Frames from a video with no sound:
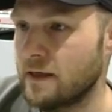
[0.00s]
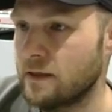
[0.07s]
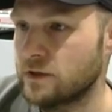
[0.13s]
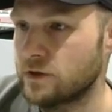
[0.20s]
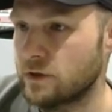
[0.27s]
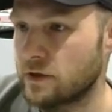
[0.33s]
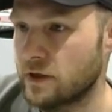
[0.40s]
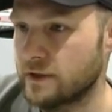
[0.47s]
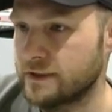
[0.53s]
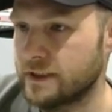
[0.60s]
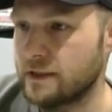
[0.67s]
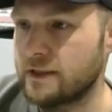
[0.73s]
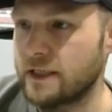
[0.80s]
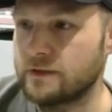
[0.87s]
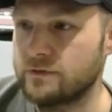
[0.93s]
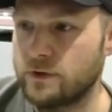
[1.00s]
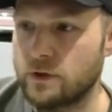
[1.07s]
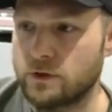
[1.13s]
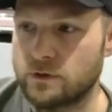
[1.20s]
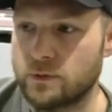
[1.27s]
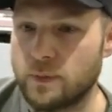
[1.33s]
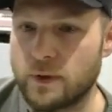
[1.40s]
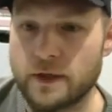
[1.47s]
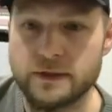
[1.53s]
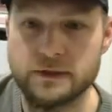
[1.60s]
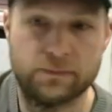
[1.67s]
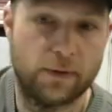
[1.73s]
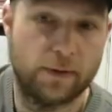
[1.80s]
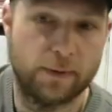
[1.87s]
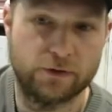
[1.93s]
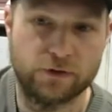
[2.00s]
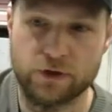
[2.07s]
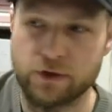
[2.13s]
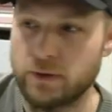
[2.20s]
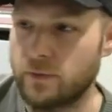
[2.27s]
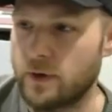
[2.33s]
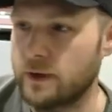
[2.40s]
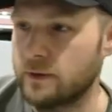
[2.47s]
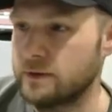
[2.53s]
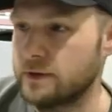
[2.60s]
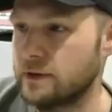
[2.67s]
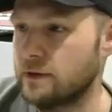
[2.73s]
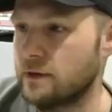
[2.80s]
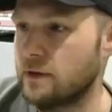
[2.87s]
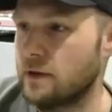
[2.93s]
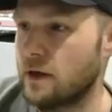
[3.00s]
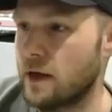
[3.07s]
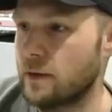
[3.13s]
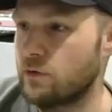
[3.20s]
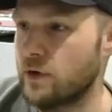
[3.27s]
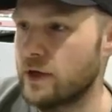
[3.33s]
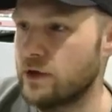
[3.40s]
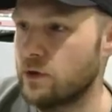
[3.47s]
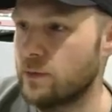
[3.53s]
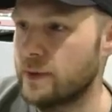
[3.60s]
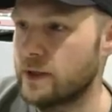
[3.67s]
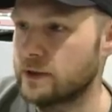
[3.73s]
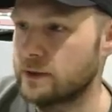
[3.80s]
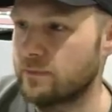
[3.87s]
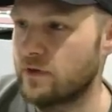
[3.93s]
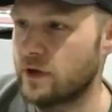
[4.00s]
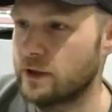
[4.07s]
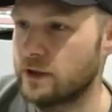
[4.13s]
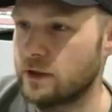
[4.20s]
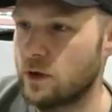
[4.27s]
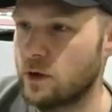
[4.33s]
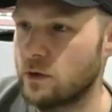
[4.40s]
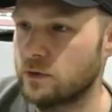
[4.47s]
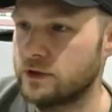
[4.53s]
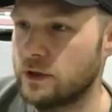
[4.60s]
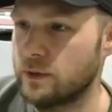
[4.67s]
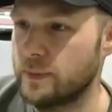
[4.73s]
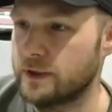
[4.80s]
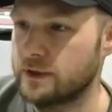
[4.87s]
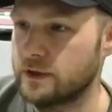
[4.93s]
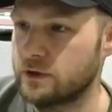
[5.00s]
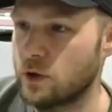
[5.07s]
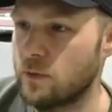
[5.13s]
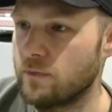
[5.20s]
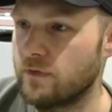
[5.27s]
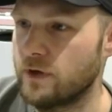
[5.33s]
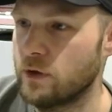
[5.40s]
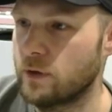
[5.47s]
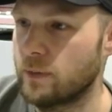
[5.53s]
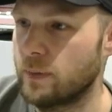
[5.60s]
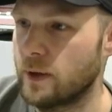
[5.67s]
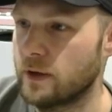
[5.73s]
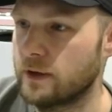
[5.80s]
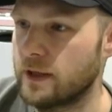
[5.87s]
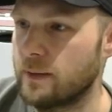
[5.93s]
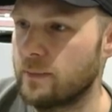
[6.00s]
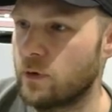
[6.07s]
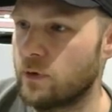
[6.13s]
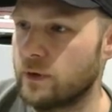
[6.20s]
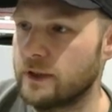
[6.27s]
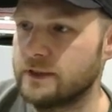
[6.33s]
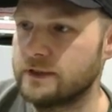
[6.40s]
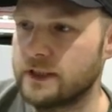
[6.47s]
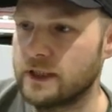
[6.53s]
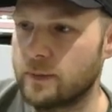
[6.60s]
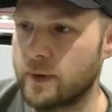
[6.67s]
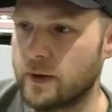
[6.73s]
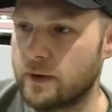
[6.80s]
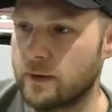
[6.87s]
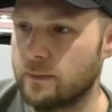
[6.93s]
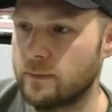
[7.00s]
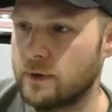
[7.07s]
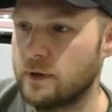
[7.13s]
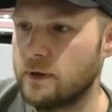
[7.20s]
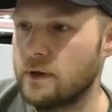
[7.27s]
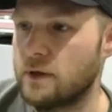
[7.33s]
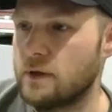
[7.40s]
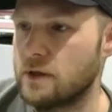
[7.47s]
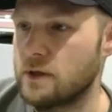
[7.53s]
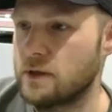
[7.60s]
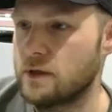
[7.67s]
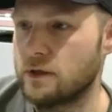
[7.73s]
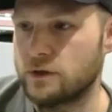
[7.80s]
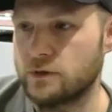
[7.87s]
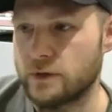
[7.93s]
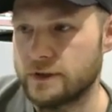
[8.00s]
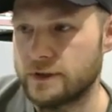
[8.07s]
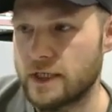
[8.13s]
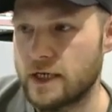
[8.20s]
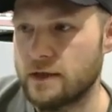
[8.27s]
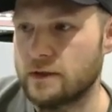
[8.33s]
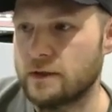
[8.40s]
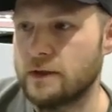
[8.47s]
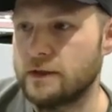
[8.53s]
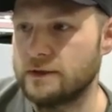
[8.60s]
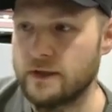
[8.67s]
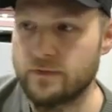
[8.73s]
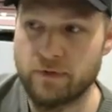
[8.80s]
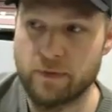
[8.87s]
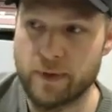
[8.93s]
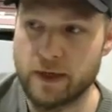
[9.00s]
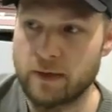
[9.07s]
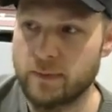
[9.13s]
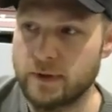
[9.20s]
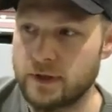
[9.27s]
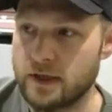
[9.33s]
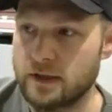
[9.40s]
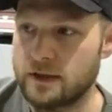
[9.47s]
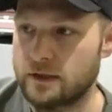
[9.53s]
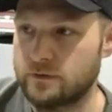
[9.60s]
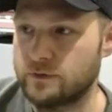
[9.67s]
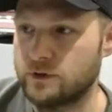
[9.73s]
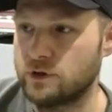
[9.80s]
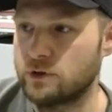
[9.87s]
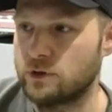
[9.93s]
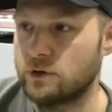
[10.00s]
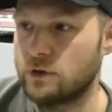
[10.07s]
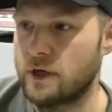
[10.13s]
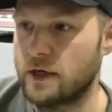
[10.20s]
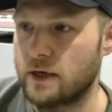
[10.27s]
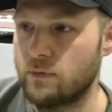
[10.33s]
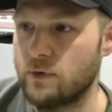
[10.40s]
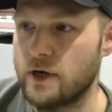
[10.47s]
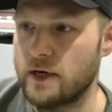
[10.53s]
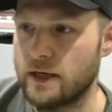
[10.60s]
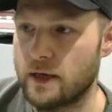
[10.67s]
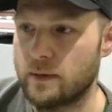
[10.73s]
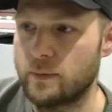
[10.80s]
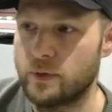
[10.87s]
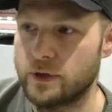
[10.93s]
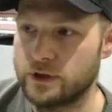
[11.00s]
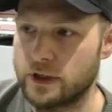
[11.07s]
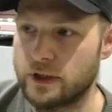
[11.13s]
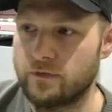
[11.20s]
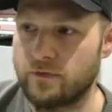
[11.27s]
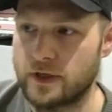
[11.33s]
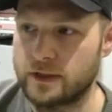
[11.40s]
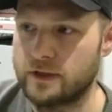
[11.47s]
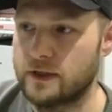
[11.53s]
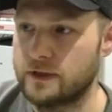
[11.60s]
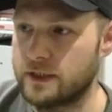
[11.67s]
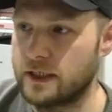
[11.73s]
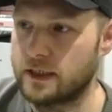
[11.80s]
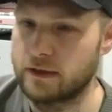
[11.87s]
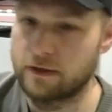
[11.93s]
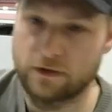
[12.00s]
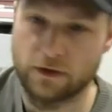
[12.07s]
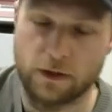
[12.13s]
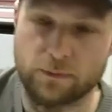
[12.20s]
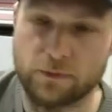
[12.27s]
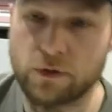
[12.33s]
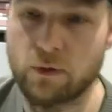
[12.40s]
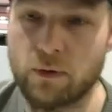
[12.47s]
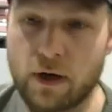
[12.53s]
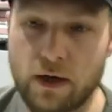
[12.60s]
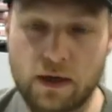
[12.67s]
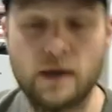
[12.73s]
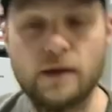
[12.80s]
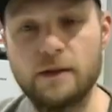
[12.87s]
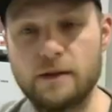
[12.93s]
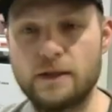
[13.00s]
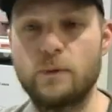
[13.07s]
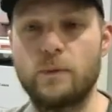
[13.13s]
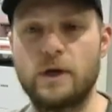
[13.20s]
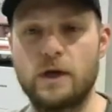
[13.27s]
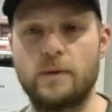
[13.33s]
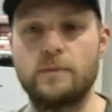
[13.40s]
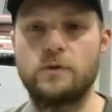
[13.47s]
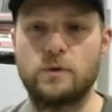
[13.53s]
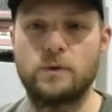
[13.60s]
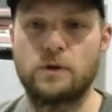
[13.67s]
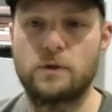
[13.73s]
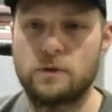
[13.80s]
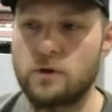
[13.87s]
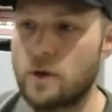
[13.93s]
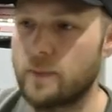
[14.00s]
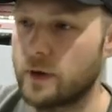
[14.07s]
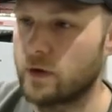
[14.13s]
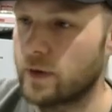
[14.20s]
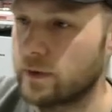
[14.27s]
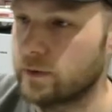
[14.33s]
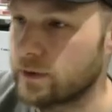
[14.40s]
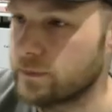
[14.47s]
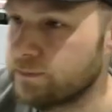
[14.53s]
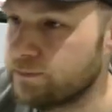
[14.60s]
So the guy said, thanks for the honest replies. Maybe I turned him around. I'm grilling you because I'm finding the holes in your business. Hopefully you can plug them or at least think about them. So I said, it's definitely making me think, that's for sure, and I really am appreciating the fact that you're taking the time. So I think we come to a common ground.